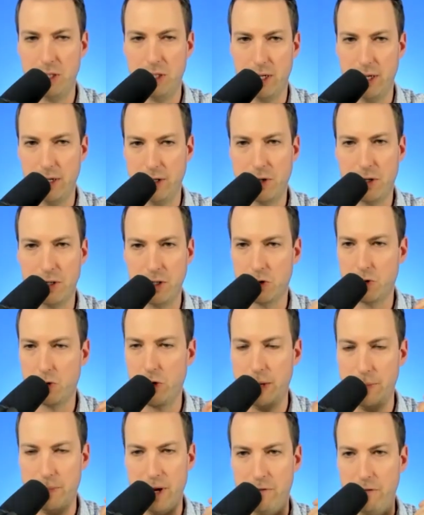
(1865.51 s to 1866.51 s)
Like you can
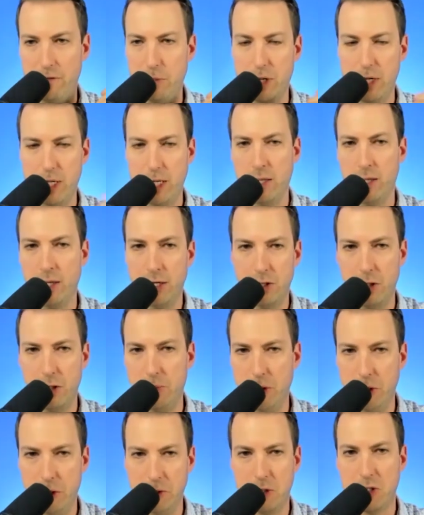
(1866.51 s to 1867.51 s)
scrape everybody that liked your
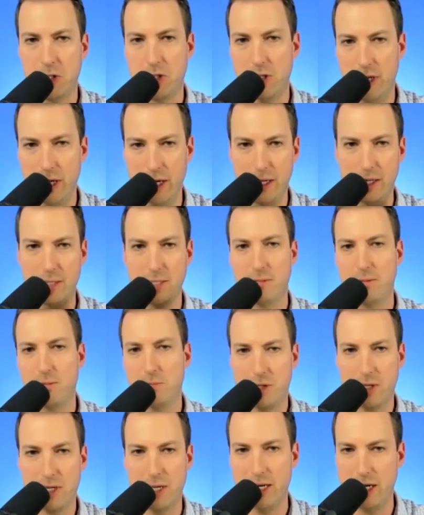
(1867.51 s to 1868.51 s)
post and
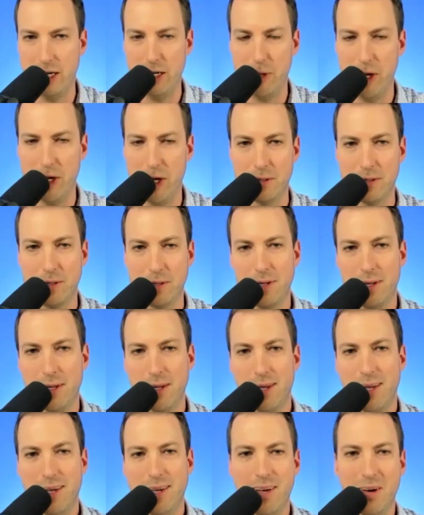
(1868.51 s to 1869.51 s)
get an email
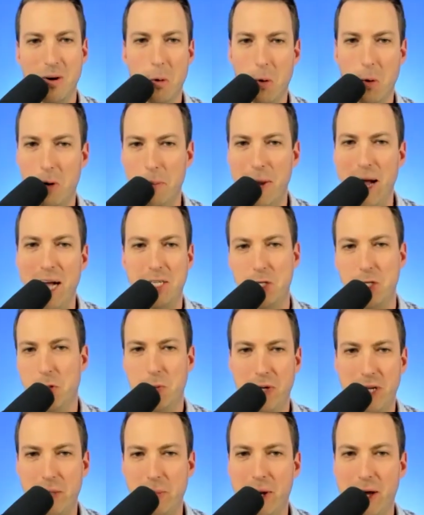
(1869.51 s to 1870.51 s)
or match it to
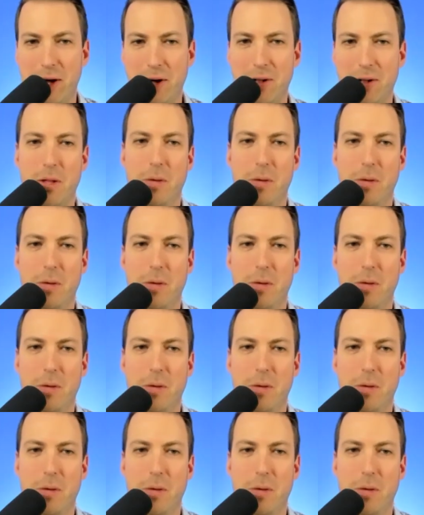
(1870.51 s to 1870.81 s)
an email.